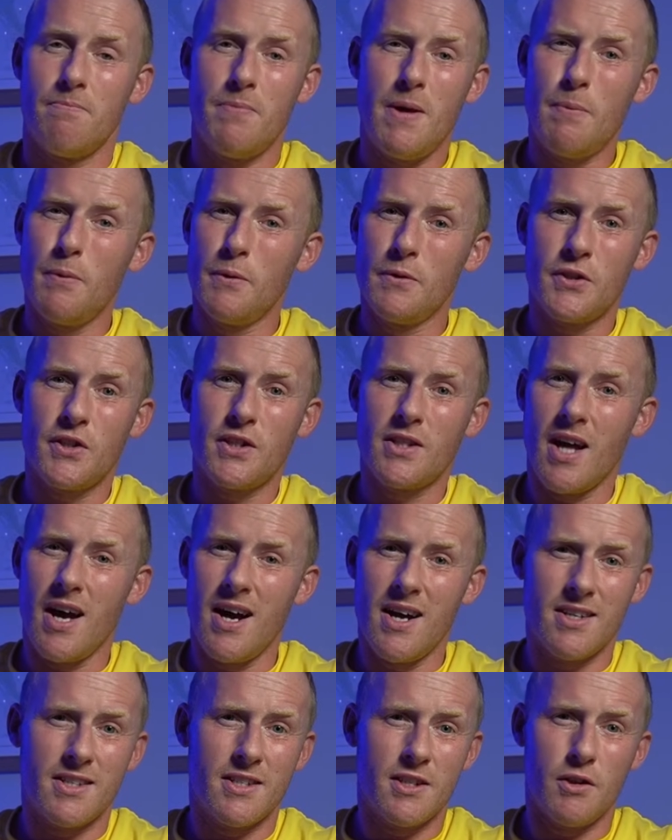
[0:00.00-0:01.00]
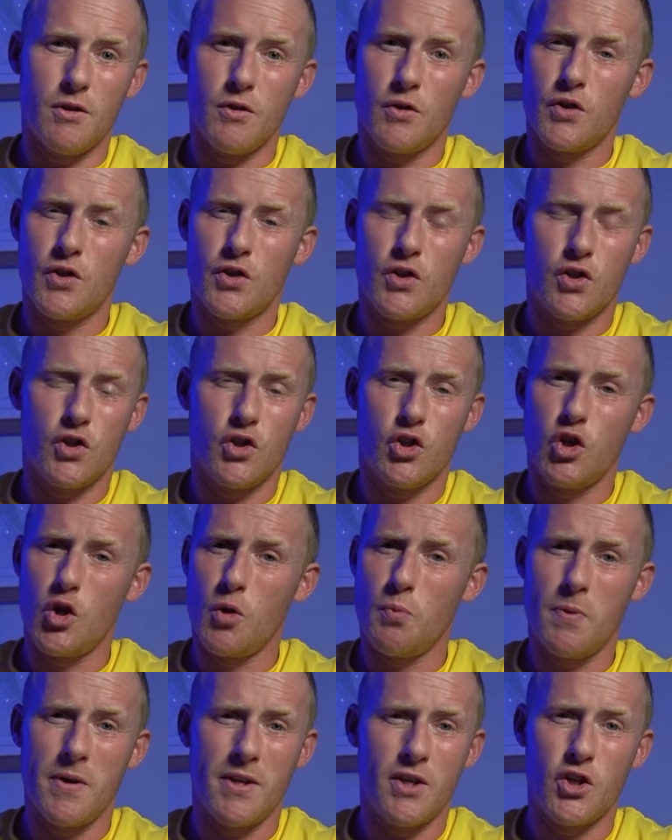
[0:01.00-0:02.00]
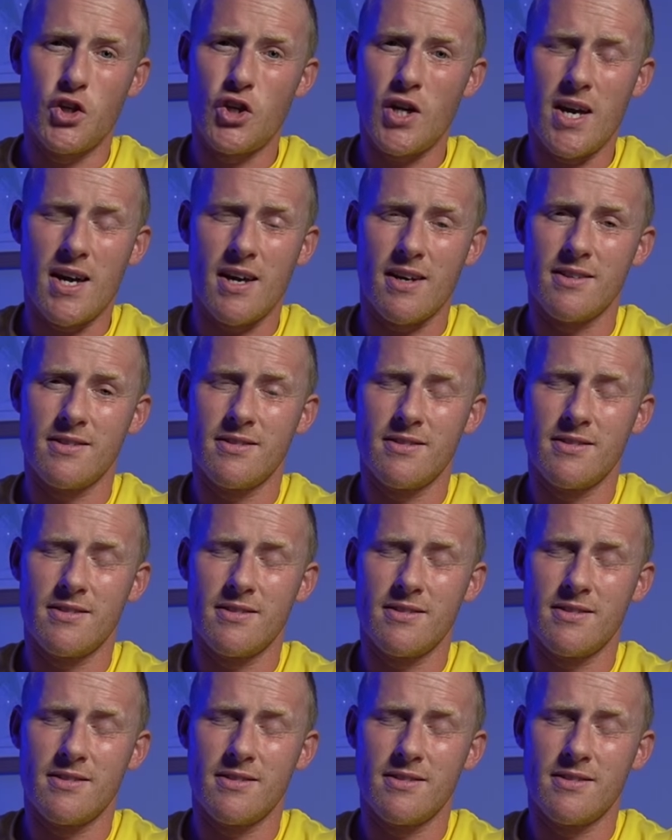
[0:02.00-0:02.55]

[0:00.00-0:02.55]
People start to do stupid shit.